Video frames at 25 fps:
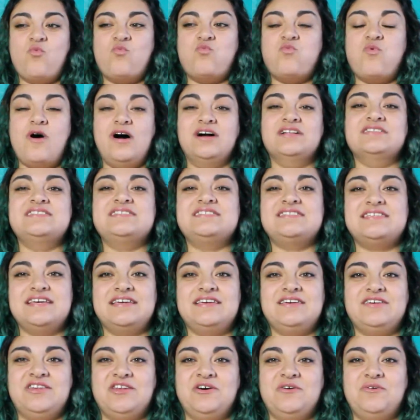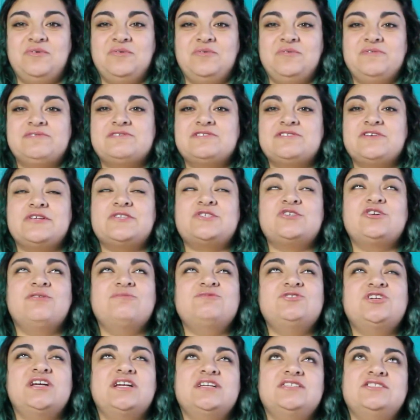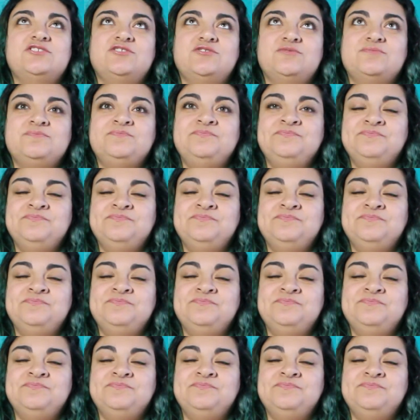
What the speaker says: wants it, you know? So that's what I'm trying to do.